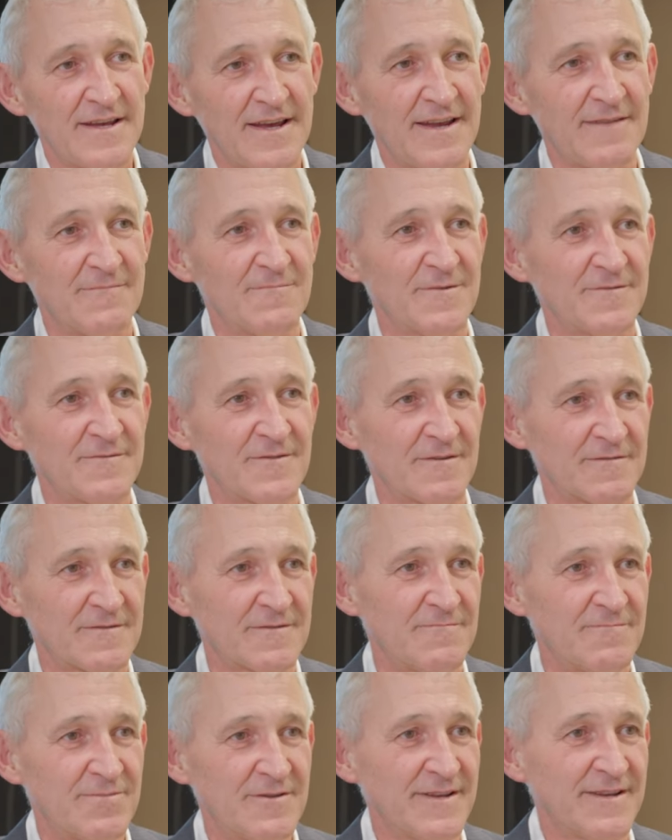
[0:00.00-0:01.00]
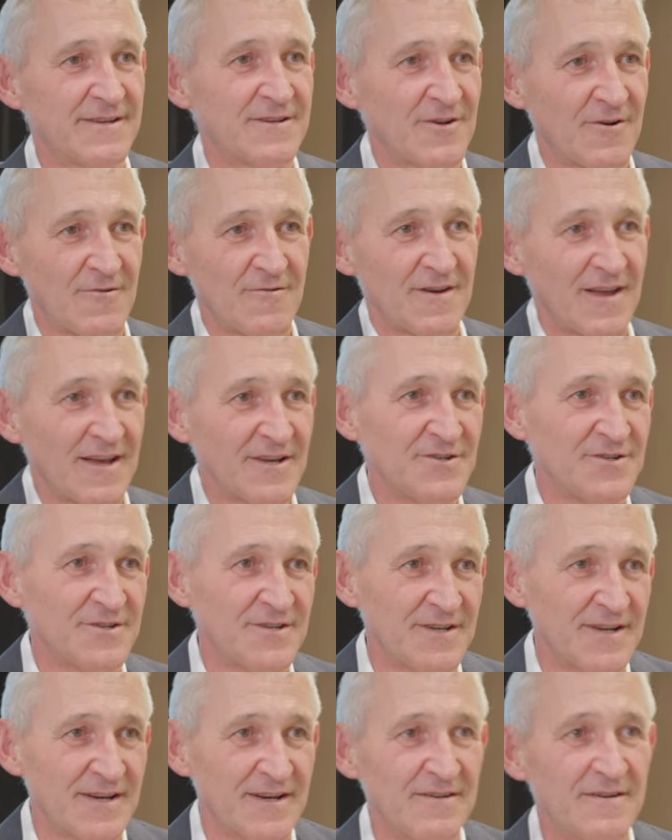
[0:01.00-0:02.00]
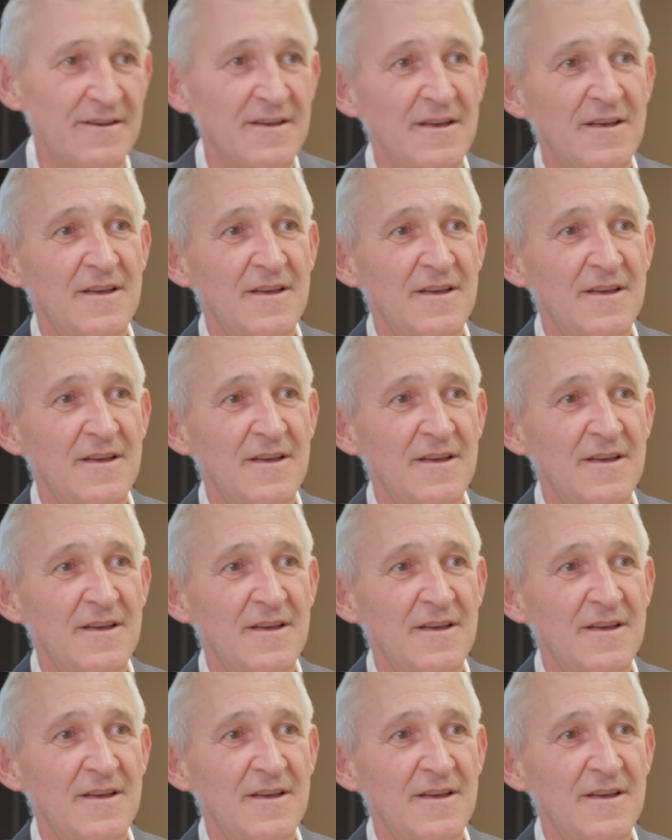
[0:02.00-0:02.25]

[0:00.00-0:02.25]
and we've got complete correlation now